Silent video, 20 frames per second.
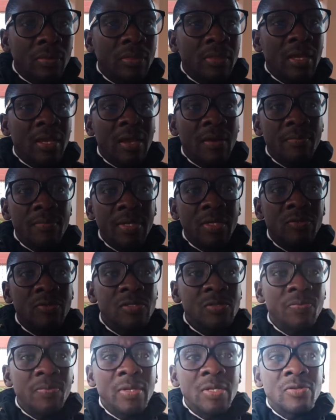the government
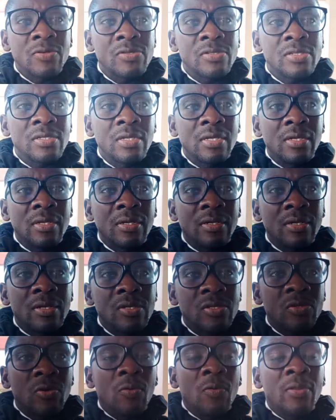hospitals.
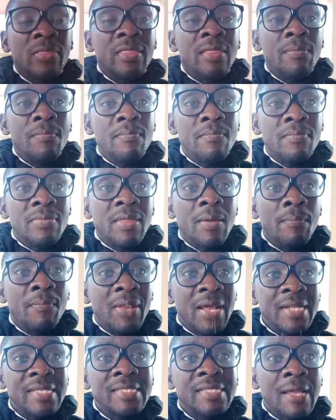So the, the
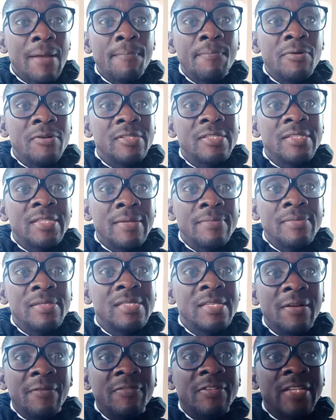blood samples
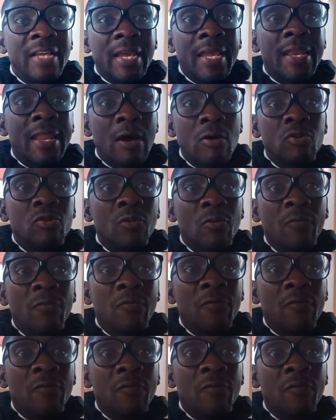themselves taken out of